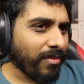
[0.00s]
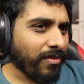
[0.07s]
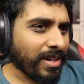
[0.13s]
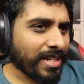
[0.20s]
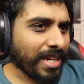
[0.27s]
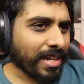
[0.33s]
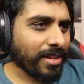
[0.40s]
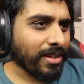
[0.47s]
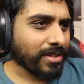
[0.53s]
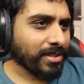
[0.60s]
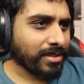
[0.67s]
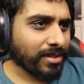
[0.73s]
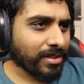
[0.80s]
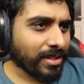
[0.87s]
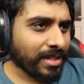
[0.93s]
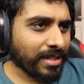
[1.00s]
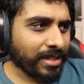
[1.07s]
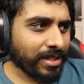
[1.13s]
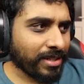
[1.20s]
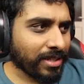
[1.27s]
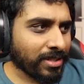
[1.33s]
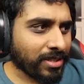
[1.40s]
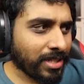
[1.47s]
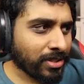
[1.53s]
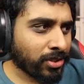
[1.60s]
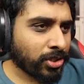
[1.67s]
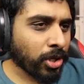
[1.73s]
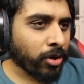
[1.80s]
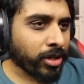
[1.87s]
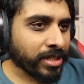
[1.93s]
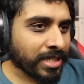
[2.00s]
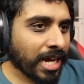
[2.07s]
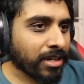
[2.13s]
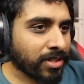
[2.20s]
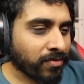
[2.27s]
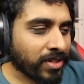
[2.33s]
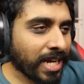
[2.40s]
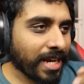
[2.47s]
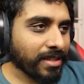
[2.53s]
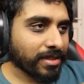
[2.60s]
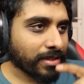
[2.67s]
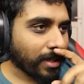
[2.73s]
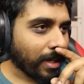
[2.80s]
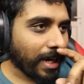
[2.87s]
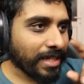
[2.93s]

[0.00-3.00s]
Ridiculous. This joke is out of date.